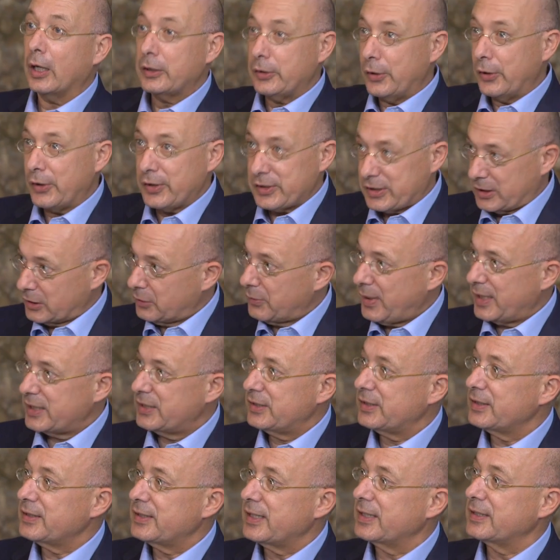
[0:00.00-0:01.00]
accursed
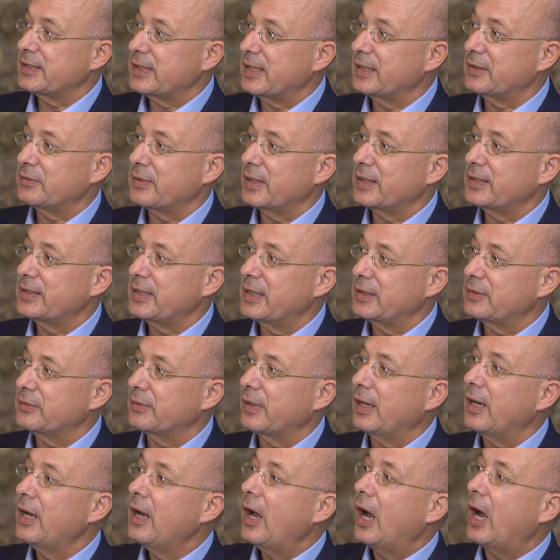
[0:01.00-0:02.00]
questions,
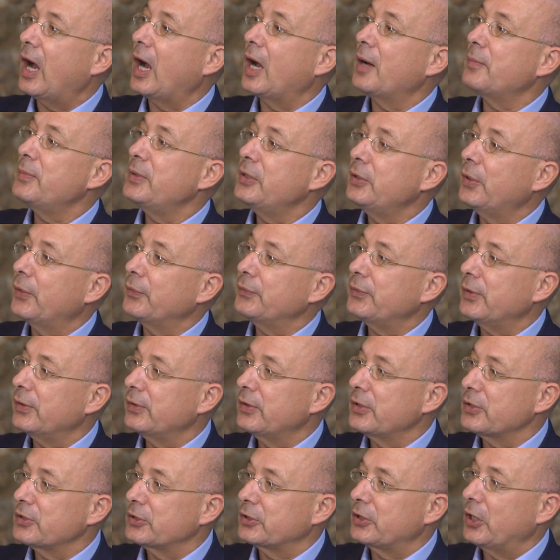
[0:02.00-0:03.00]
etc., are beyond
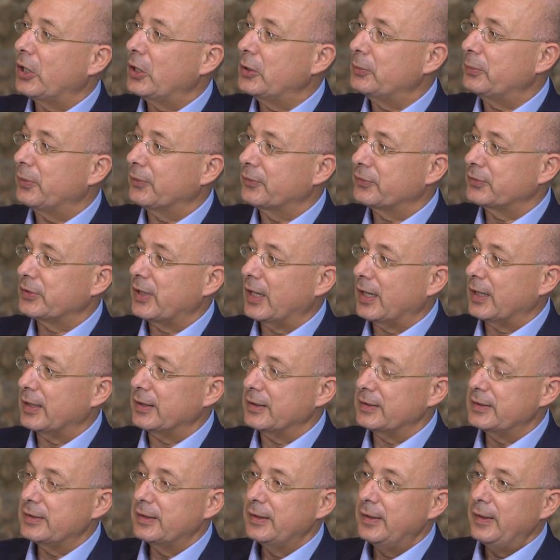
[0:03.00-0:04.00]
the scope of
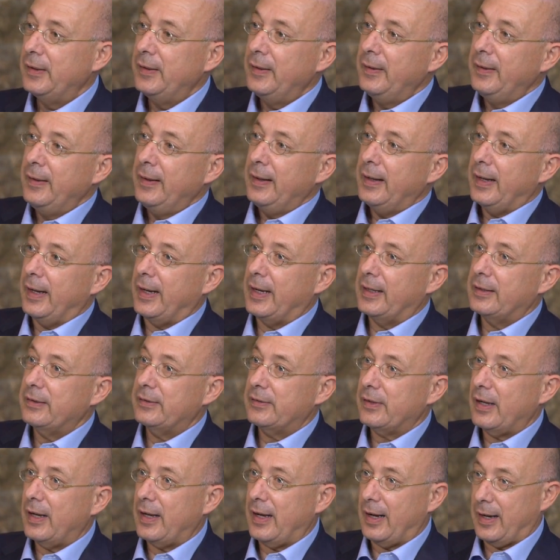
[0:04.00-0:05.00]
science.
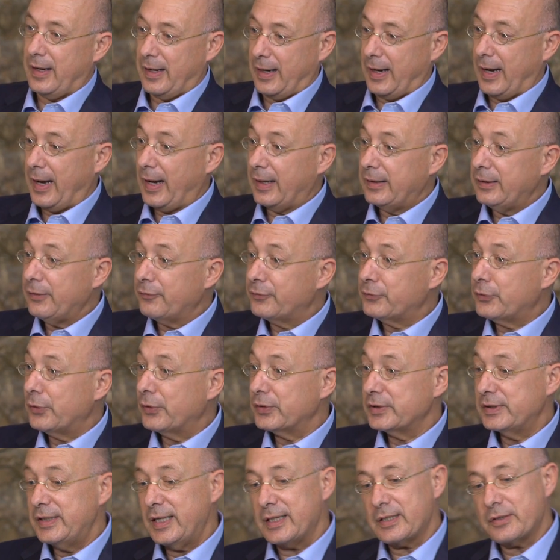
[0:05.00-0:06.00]
And of
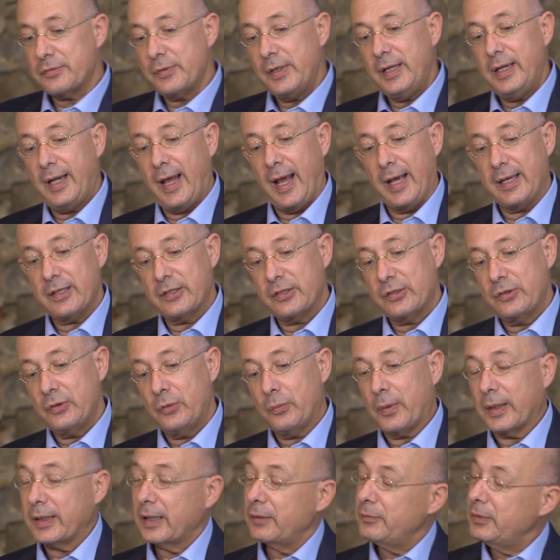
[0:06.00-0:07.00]
course, this relates to
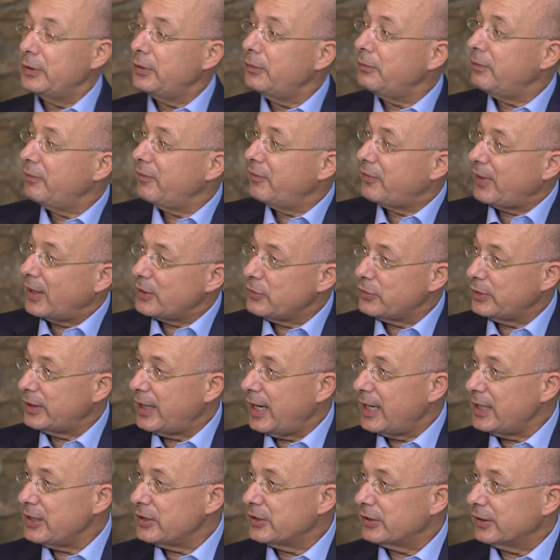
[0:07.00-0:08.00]
what are we doing with
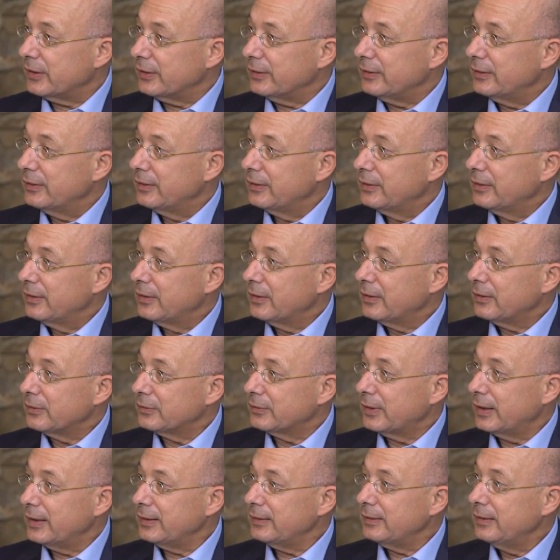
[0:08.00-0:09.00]
education,
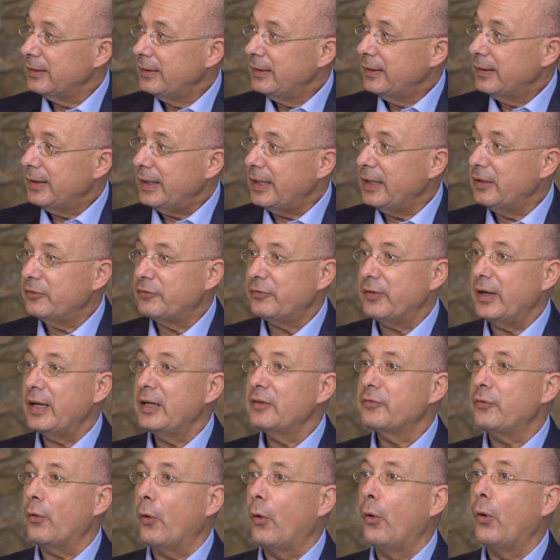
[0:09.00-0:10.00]
right? If
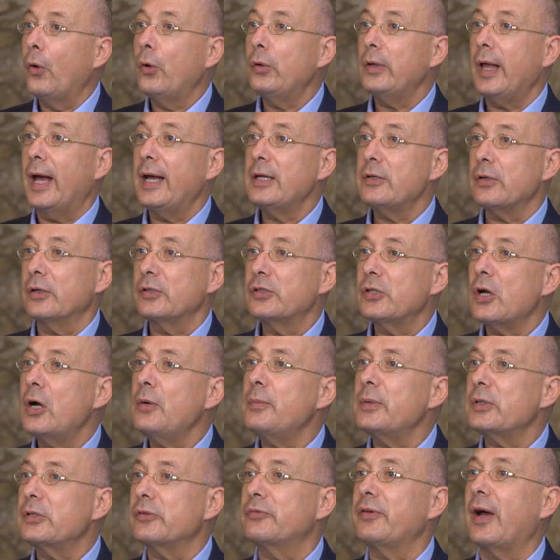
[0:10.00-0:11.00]
so
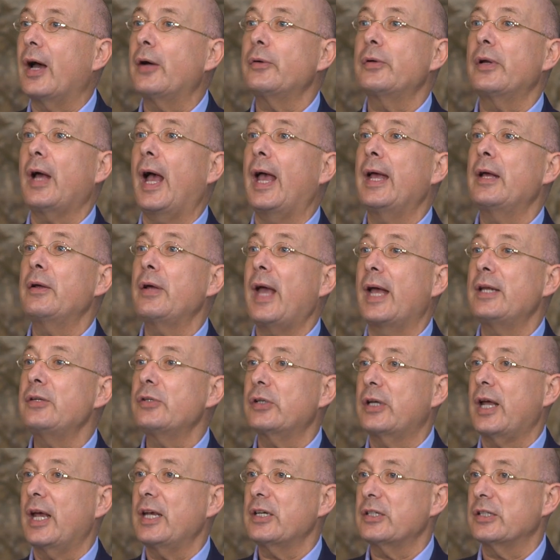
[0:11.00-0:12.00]
much of our
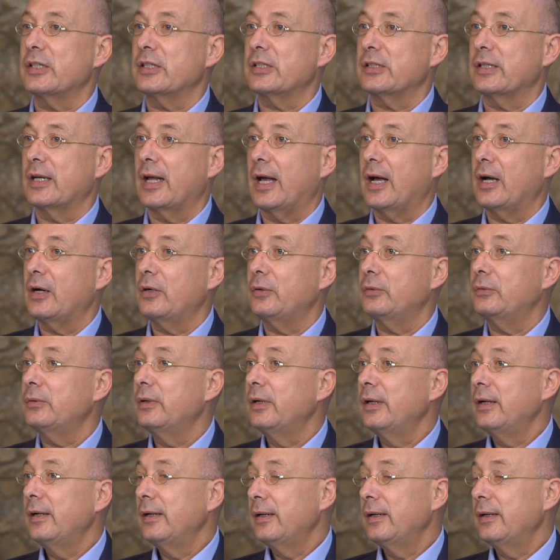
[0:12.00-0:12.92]
education is now